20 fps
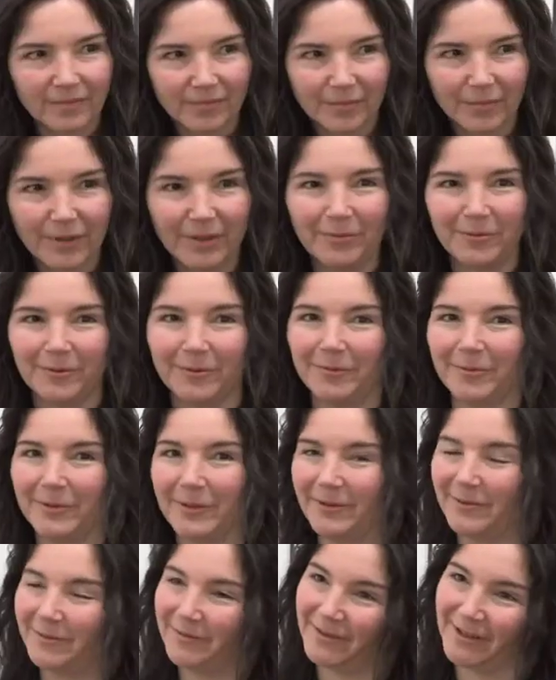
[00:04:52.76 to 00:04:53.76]
People
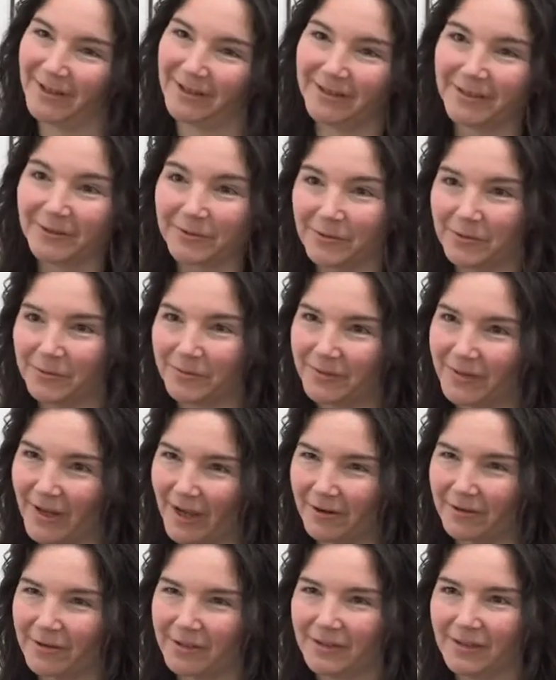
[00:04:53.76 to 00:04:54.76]
will find their own
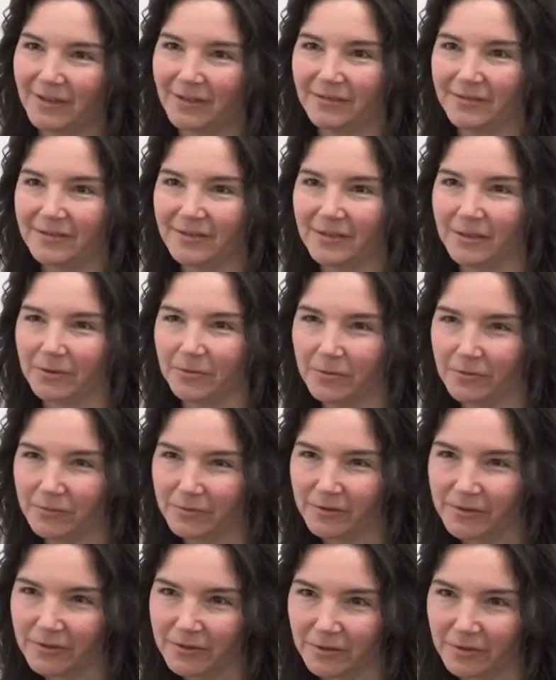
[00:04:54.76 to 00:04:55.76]
narratives, their own
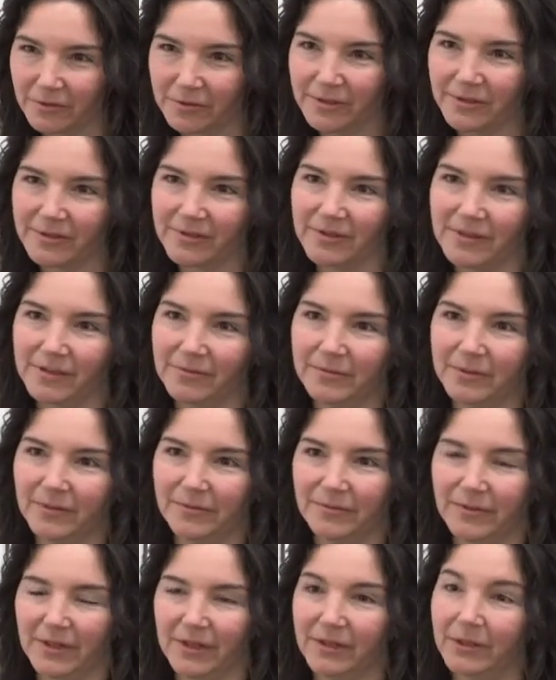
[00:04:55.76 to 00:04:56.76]
stories, they will
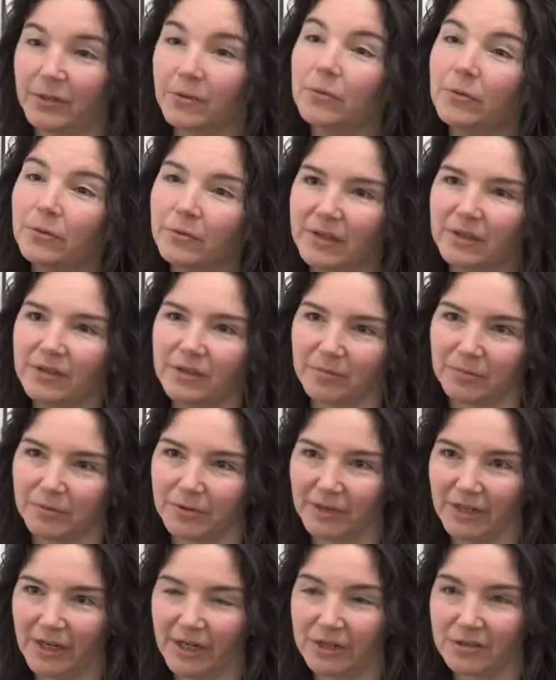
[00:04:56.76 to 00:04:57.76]
find their own
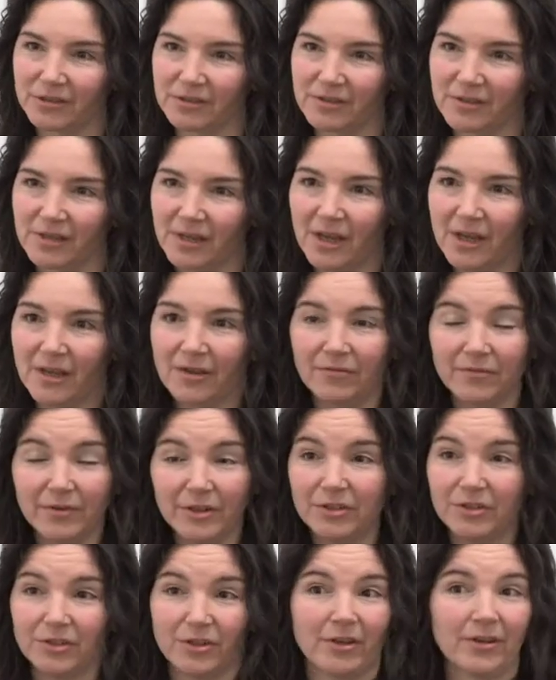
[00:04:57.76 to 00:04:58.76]
interpretations,
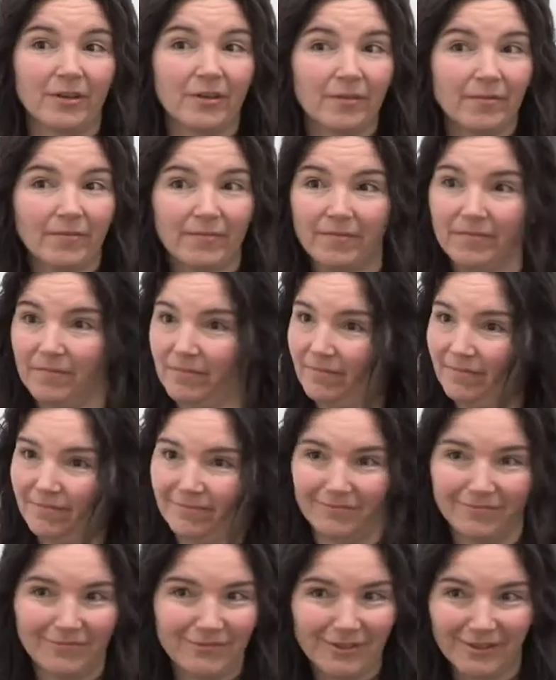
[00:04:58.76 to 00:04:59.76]
which are
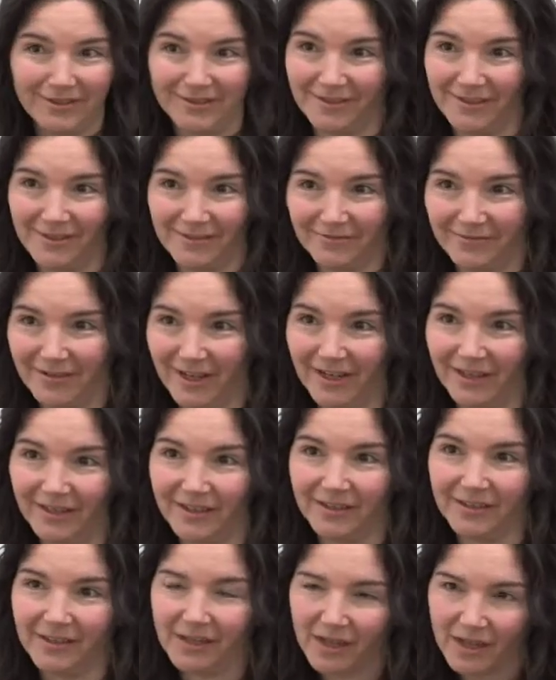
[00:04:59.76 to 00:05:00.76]
just as
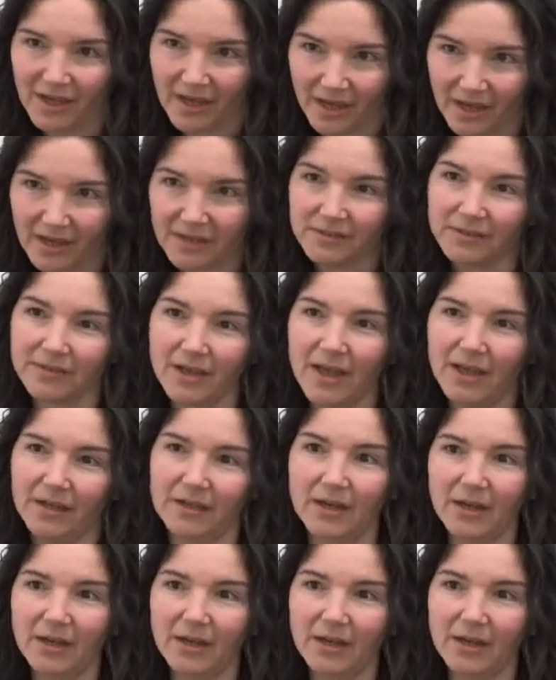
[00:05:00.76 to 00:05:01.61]
valid as any